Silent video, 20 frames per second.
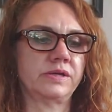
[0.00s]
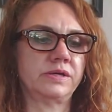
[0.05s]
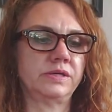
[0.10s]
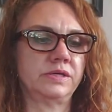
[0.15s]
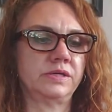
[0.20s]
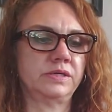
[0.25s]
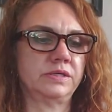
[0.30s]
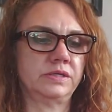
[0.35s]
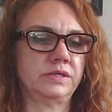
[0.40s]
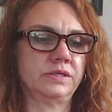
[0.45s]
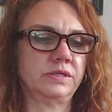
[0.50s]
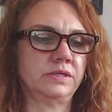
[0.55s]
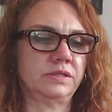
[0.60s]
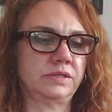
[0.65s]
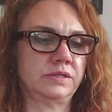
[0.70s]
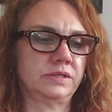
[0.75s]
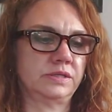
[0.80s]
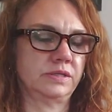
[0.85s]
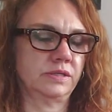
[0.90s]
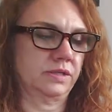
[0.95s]

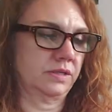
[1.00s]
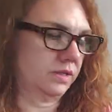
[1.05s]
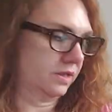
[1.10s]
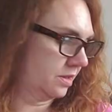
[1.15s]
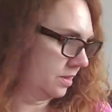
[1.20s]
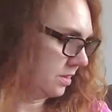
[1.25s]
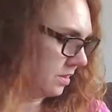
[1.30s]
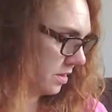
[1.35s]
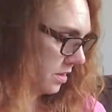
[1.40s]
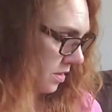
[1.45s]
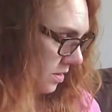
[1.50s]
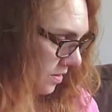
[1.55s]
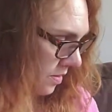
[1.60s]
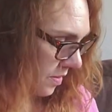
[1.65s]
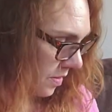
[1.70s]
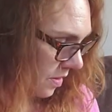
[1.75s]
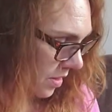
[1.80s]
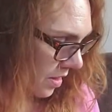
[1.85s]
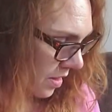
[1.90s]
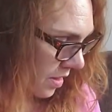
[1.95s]

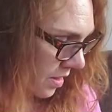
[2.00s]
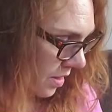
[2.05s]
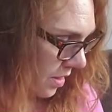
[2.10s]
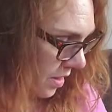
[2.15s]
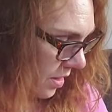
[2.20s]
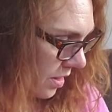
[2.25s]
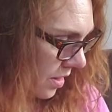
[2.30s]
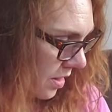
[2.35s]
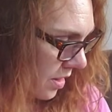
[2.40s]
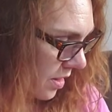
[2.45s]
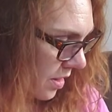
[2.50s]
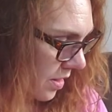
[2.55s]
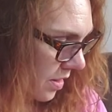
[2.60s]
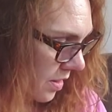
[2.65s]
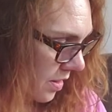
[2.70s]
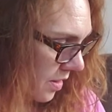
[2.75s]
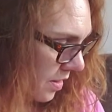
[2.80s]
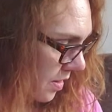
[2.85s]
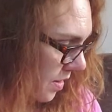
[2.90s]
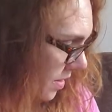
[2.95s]

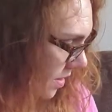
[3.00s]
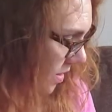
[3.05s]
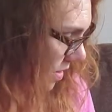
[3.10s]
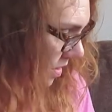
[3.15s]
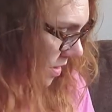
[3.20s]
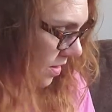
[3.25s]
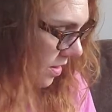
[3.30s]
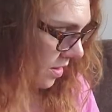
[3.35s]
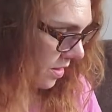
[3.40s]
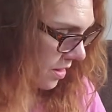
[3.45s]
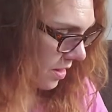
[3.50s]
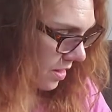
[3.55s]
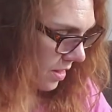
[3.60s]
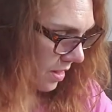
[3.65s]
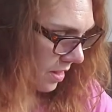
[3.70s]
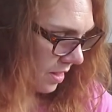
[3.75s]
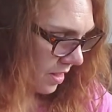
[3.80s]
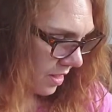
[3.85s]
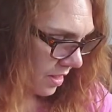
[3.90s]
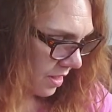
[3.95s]

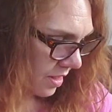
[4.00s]
Nothing is said.